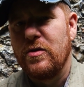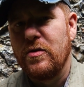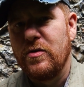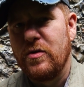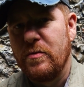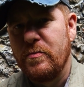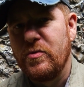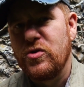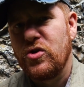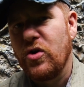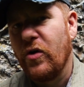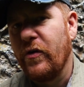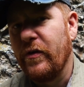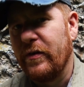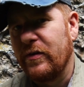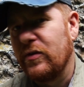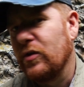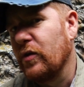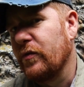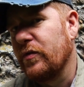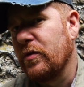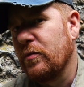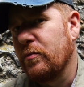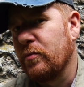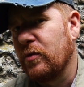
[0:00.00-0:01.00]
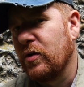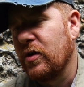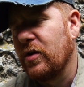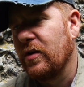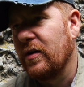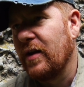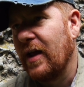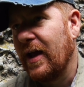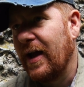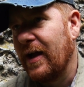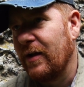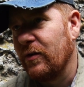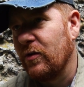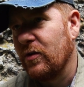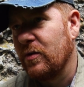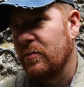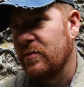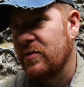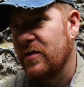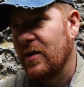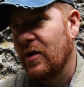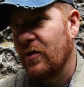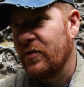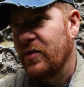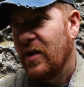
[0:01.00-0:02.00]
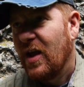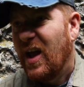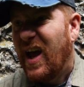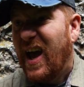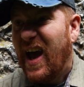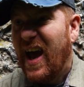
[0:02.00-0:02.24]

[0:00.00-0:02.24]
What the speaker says: the majority of them can handle themselves,